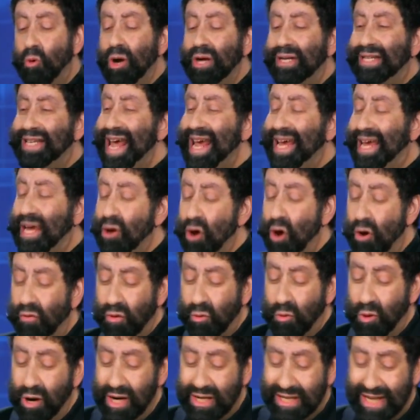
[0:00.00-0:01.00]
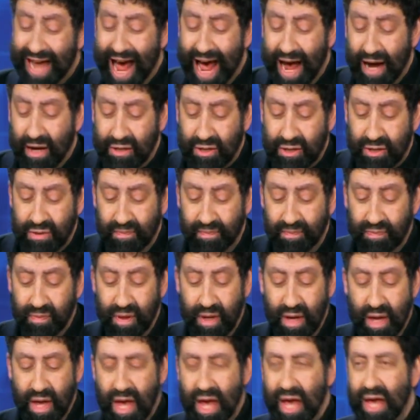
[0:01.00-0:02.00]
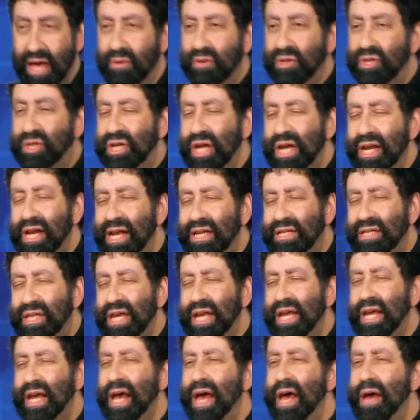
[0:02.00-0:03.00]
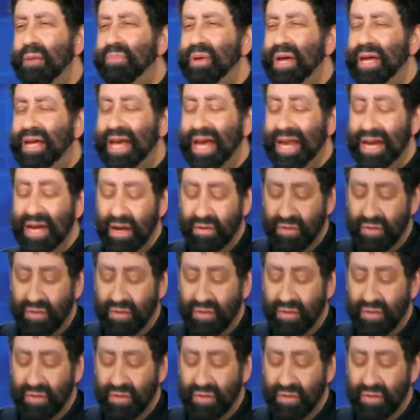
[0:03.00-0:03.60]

taken over, were attacked. It was seen as the beginning of